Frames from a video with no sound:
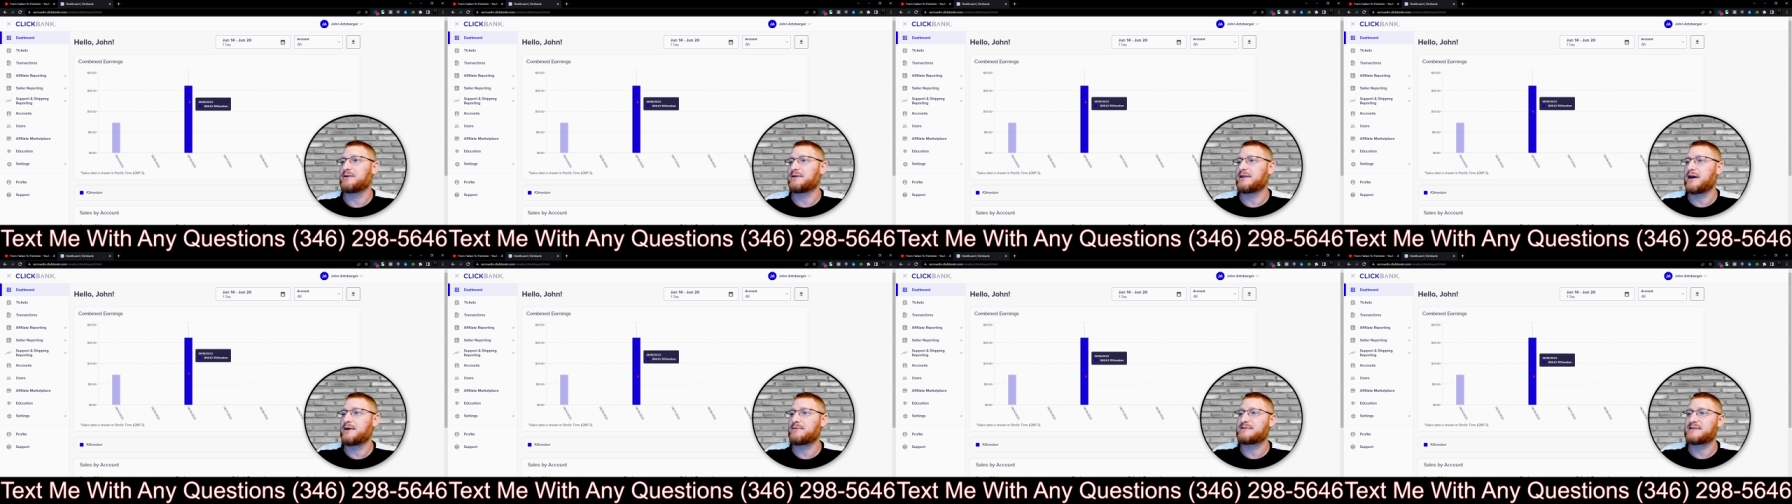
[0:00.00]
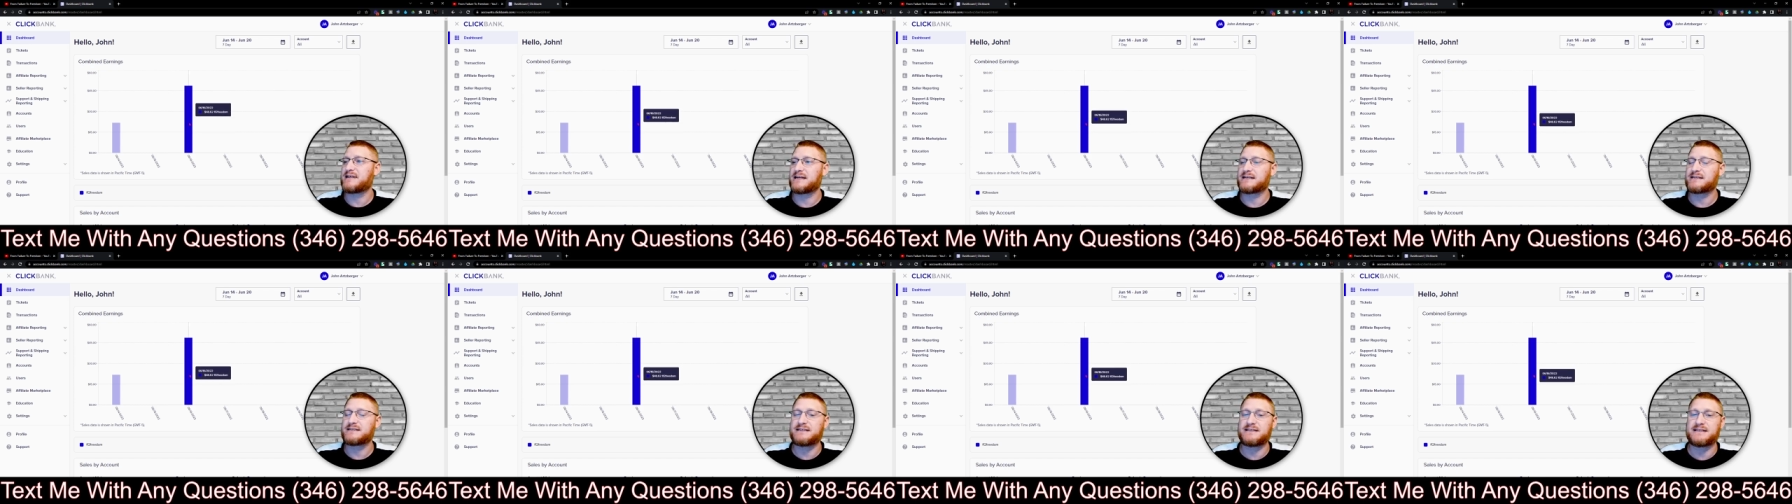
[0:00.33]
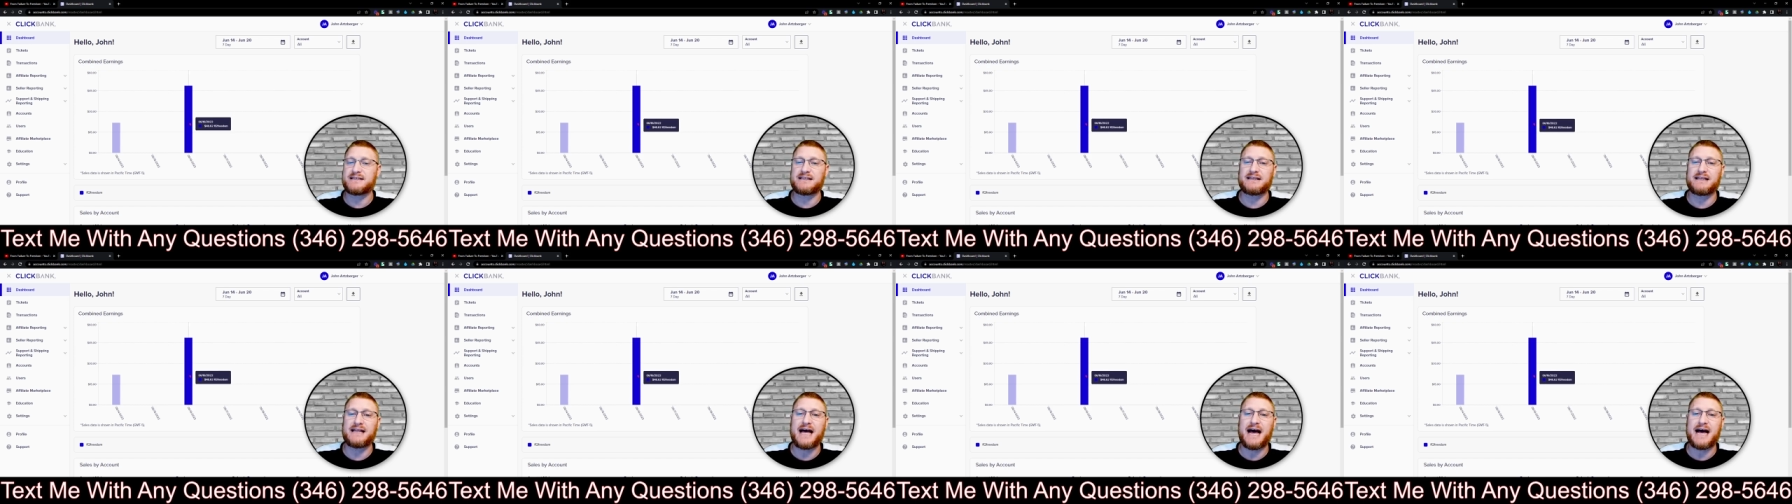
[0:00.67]
and that was actually the
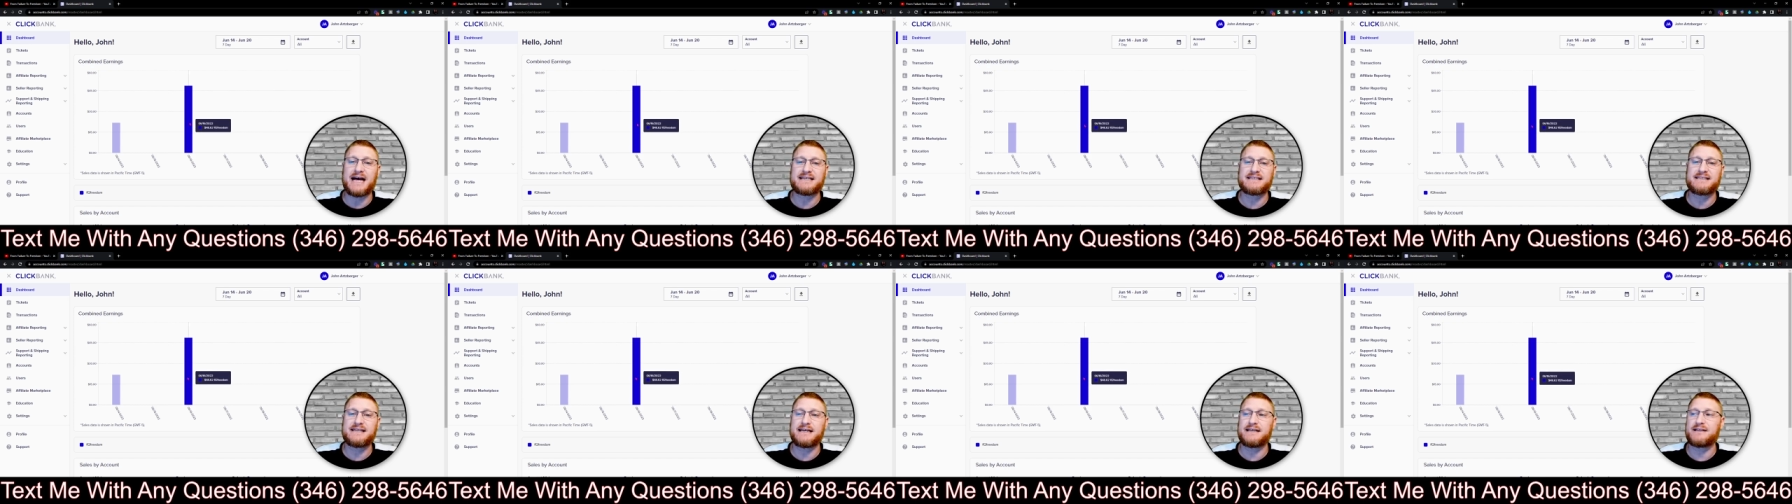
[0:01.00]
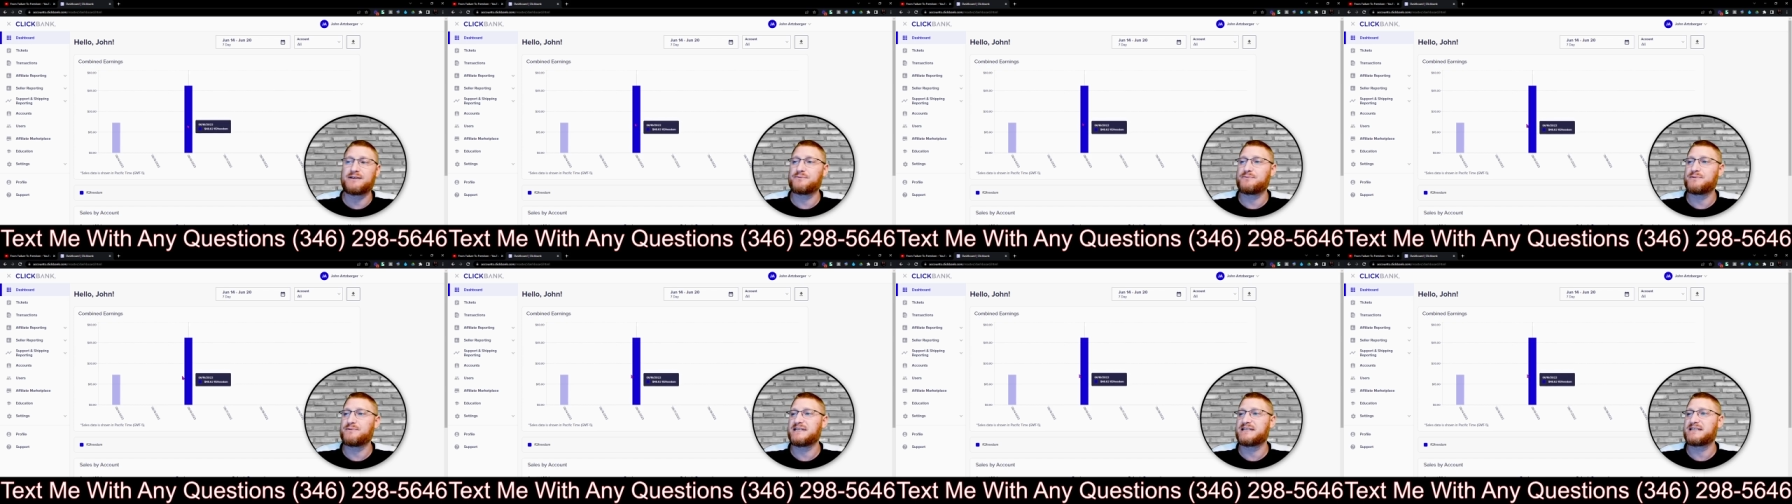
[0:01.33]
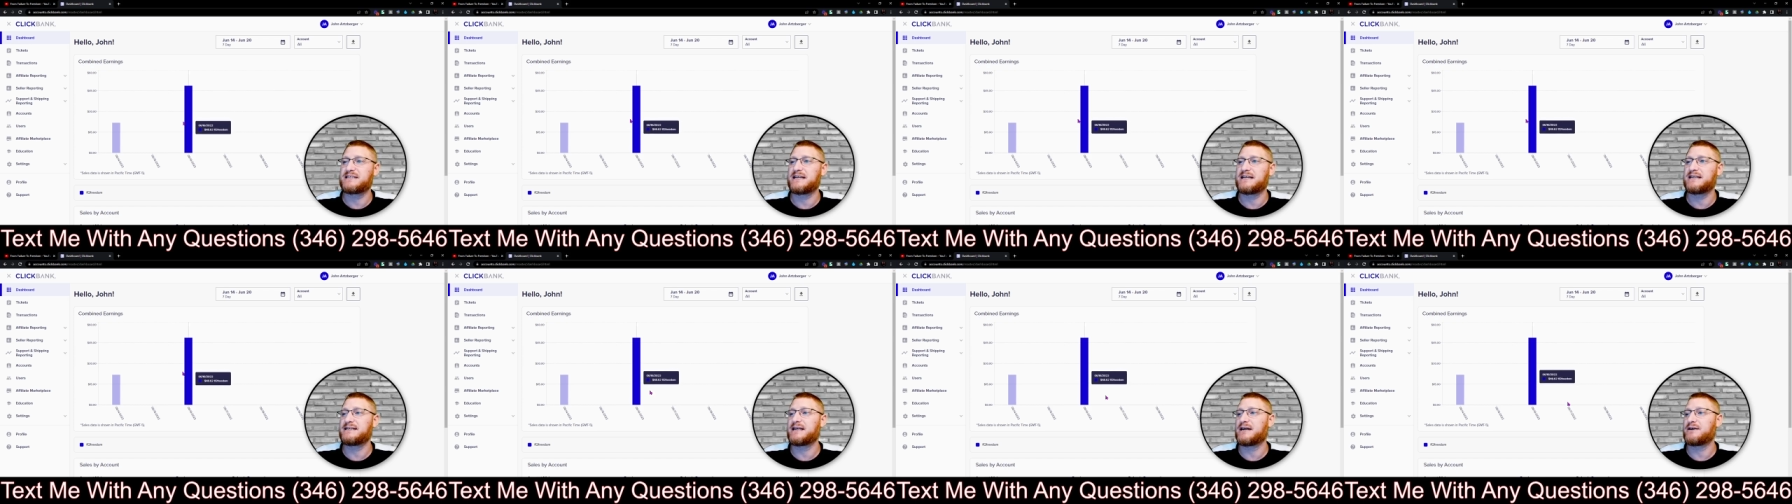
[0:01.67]
last day that we
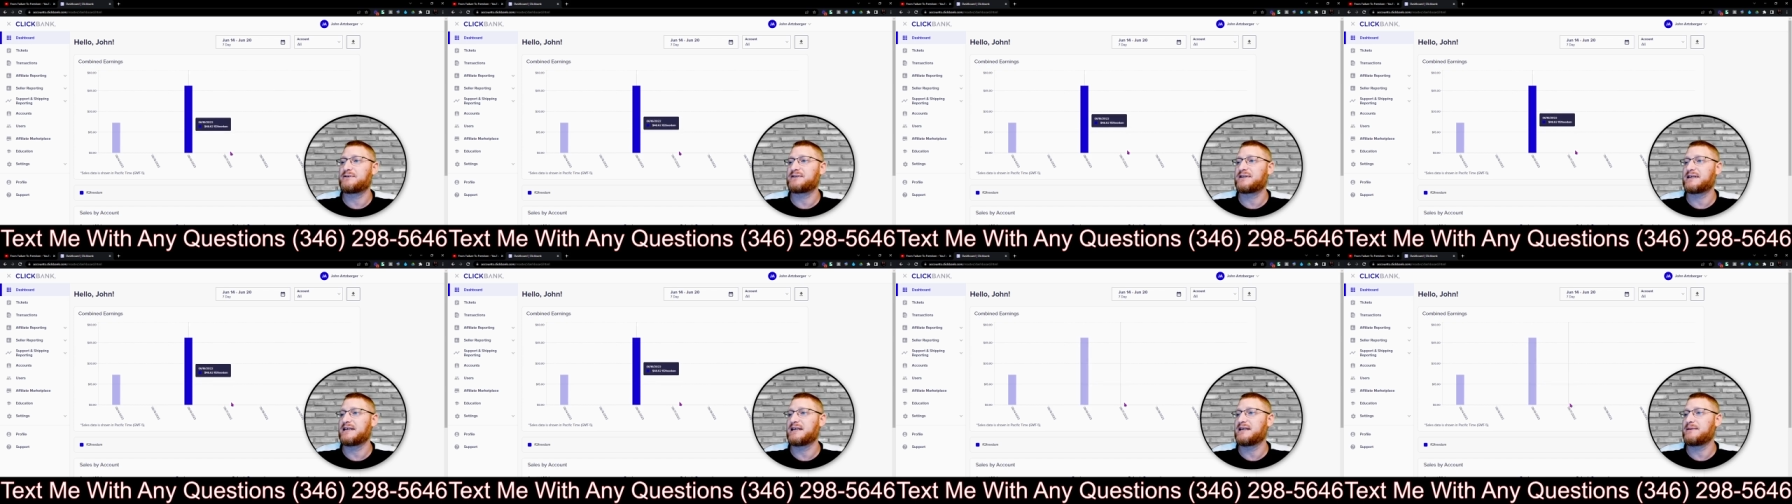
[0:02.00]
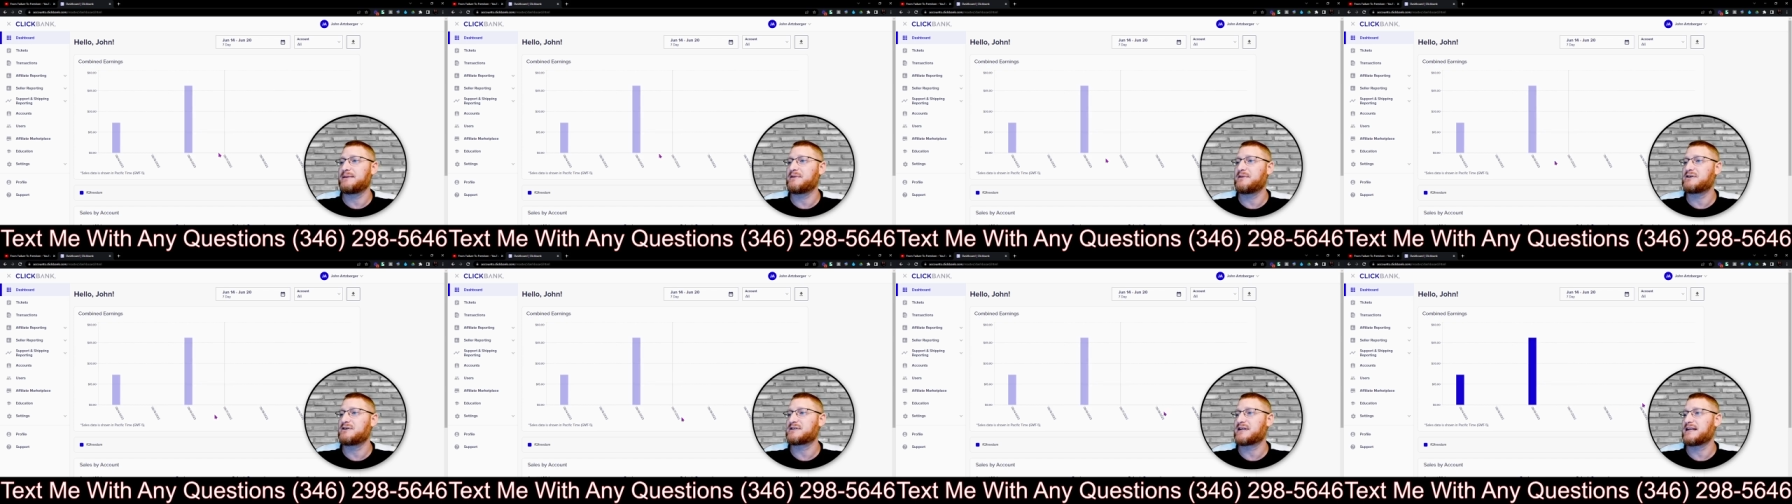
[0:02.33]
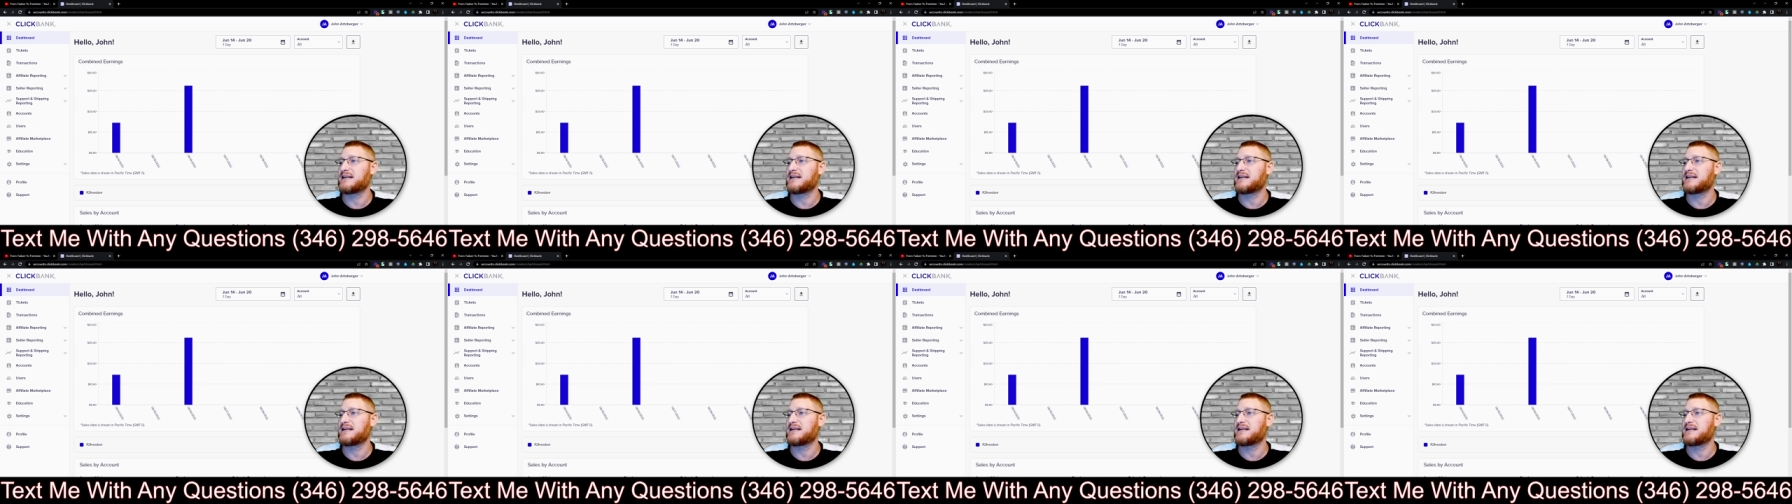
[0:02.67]
sent out the emails.